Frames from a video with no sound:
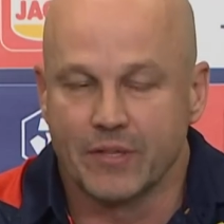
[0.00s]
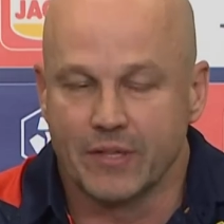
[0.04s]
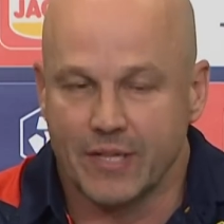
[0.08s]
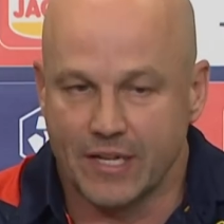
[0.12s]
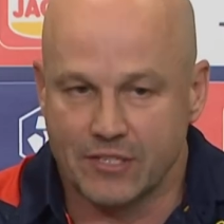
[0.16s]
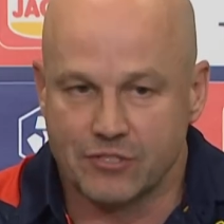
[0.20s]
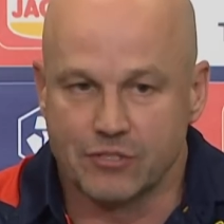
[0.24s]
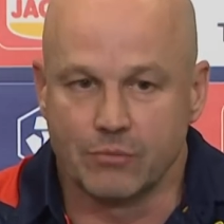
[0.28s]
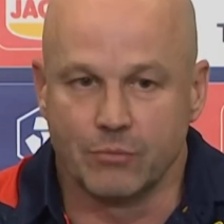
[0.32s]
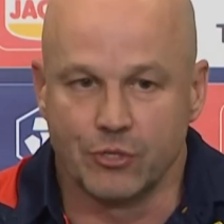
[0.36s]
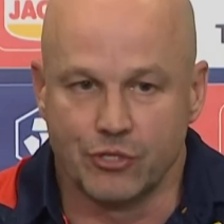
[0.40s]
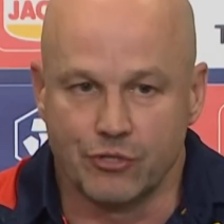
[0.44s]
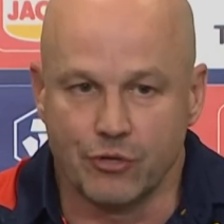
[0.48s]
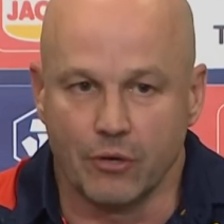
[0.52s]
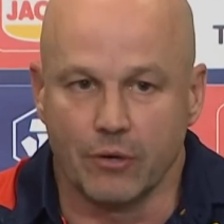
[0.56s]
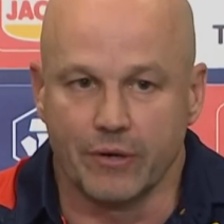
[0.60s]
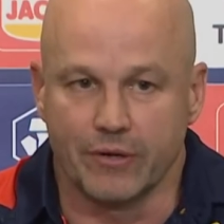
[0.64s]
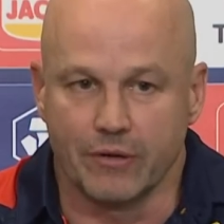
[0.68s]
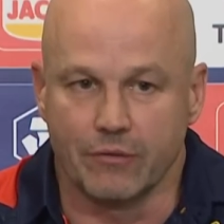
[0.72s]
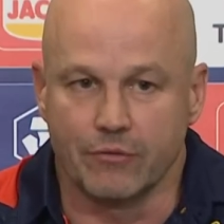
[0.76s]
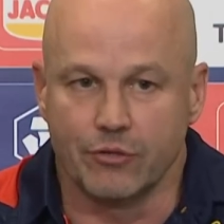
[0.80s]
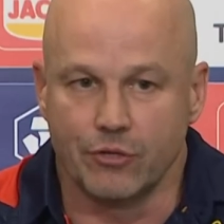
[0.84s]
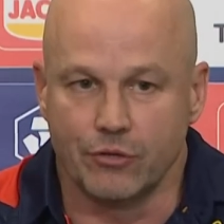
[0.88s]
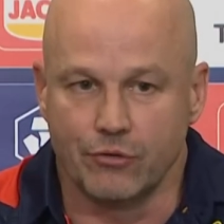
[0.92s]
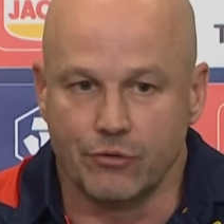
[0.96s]
That's the
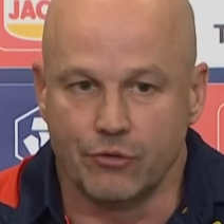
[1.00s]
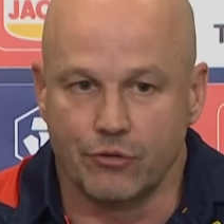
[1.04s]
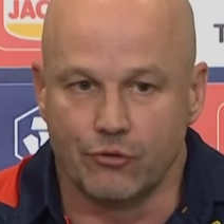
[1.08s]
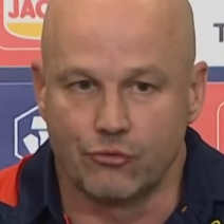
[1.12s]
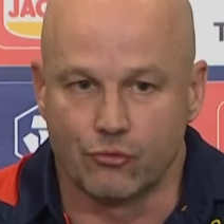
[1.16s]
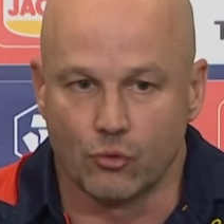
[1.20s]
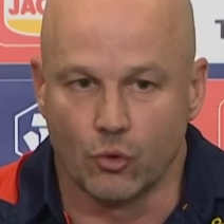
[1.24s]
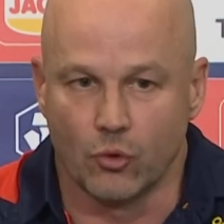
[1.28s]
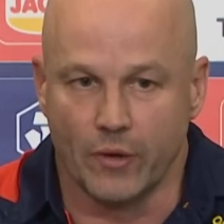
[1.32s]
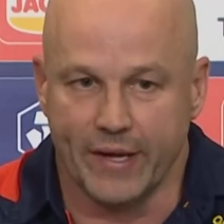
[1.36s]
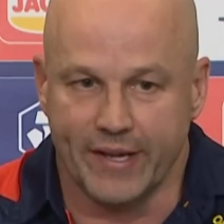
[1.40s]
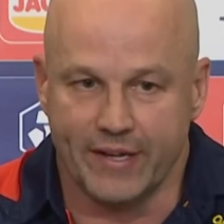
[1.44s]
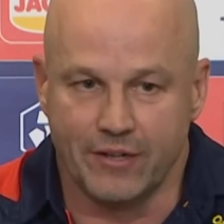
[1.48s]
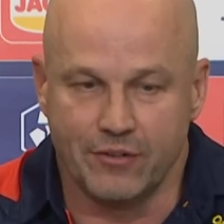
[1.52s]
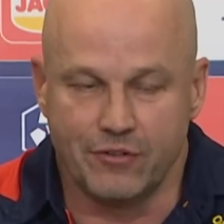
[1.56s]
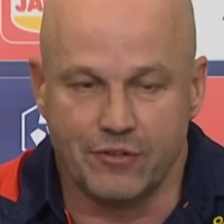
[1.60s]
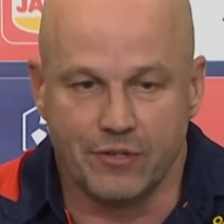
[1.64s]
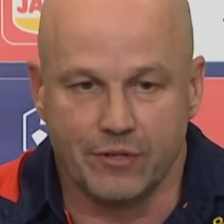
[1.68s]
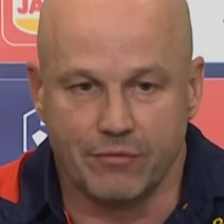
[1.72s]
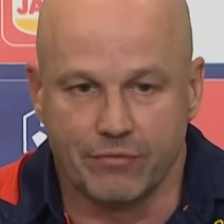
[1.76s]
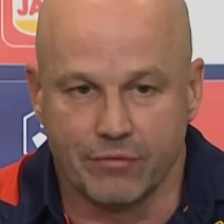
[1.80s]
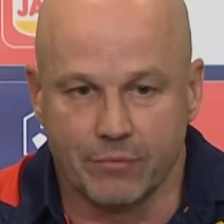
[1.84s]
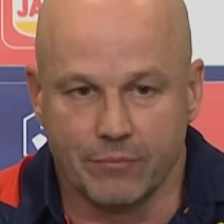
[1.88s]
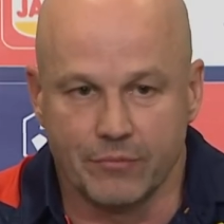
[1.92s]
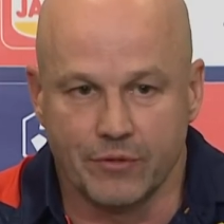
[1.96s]
majority of it. You draw
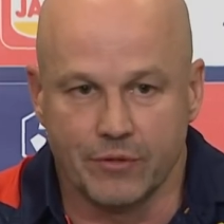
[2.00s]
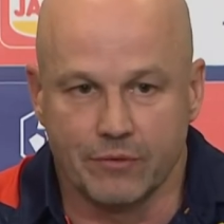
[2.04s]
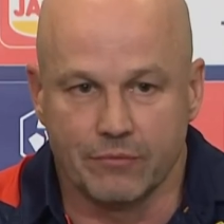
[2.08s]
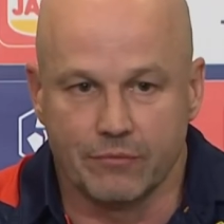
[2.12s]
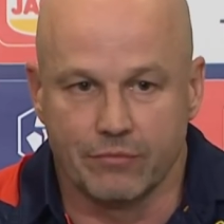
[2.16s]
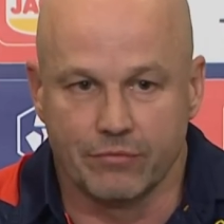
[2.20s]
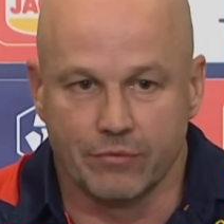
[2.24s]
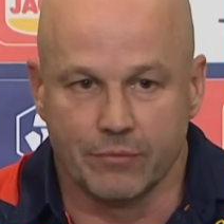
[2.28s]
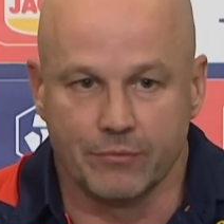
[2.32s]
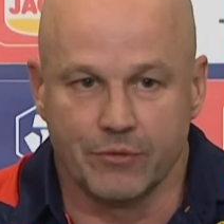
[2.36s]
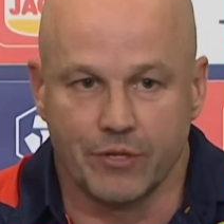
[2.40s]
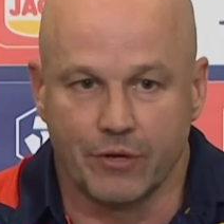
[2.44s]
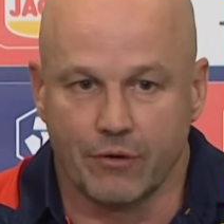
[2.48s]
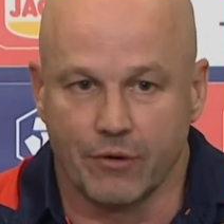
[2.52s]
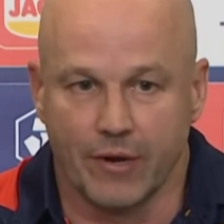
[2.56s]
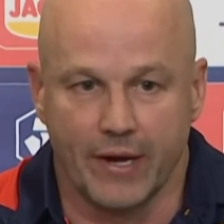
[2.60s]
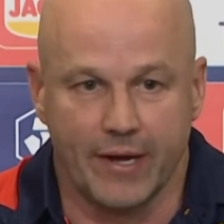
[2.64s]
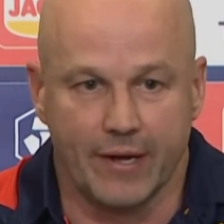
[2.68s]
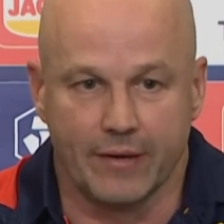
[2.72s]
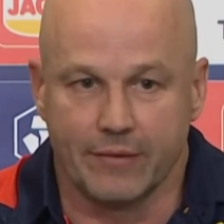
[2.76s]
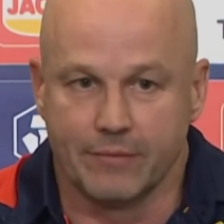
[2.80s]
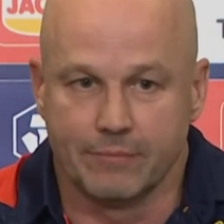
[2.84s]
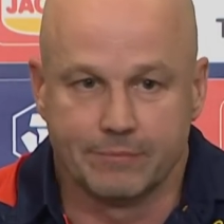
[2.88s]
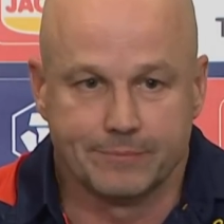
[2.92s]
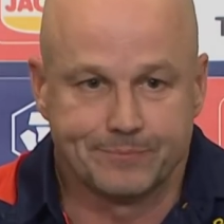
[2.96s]
energy from your
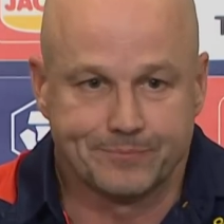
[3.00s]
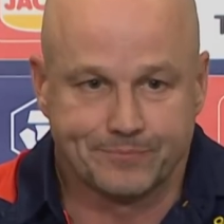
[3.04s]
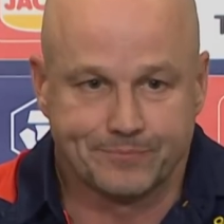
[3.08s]
crowd.